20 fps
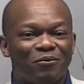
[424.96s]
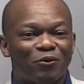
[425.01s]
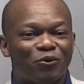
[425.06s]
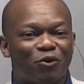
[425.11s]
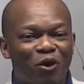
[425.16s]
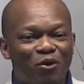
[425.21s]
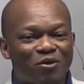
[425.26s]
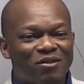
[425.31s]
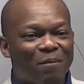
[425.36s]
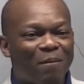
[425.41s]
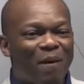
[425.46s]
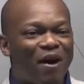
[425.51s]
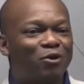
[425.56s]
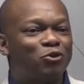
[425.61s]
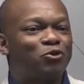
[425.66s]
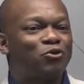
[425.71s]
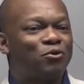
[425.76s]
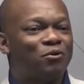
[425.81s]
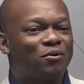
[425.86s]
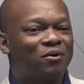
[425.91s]
For those
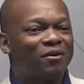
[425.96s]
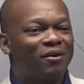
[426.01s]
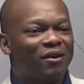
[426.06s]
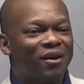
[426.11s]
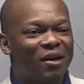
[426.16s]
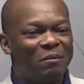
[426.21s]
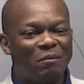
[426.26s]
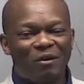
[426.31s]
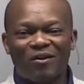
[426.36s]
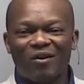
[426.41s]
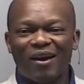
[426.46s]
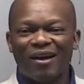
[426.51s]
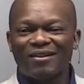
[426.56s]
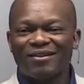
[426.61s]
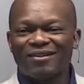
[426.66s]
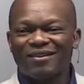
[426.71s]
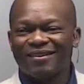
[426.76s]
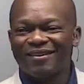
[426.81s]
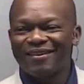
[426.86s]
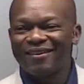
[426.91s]
about to
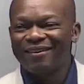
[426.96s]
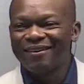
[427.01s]
immigrate.